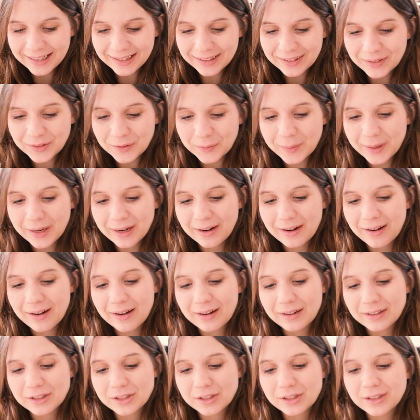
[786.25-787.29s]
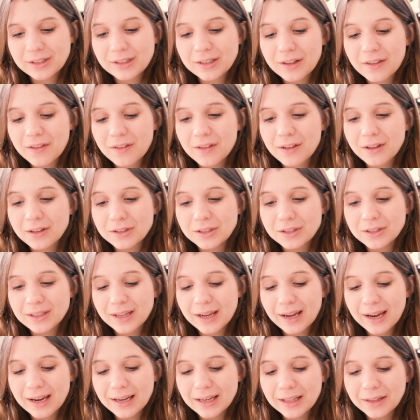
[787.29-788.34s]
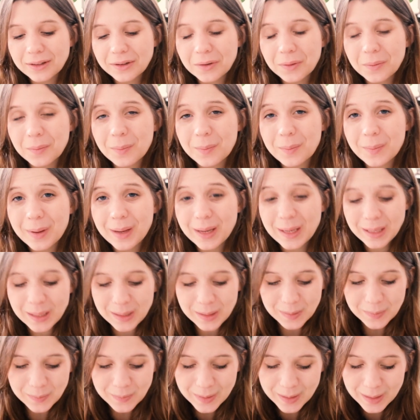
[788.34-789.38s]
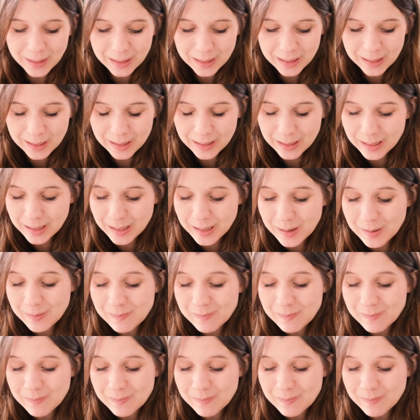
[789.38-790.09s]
Oh my gosh. And it's such a tiny little baby.